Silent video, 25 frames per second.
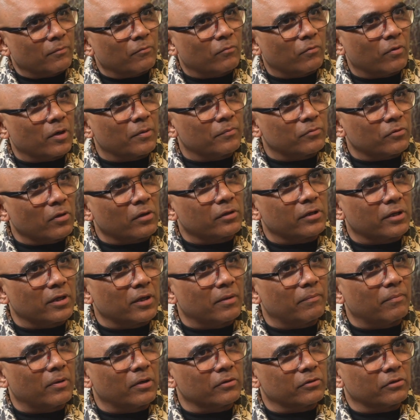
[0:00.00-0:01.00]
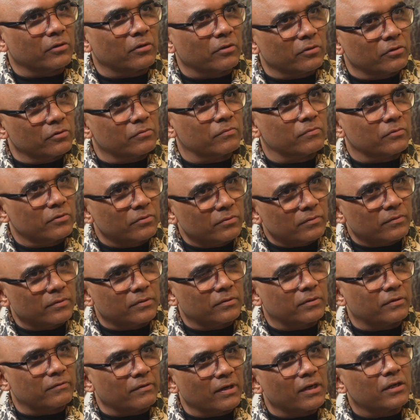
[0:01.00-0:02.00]
what I'm talking about. You know, you
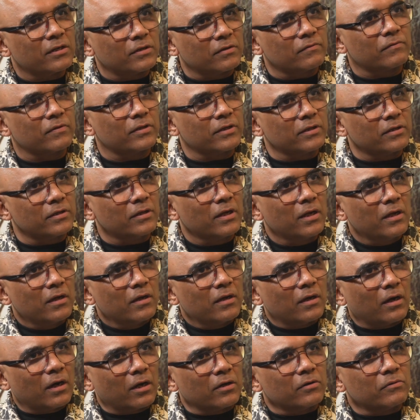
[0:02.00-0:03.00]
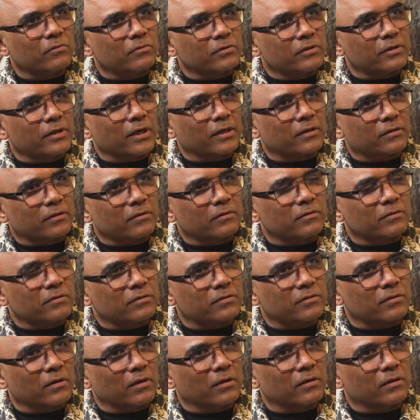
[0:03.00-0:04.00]
relatively unknown directors,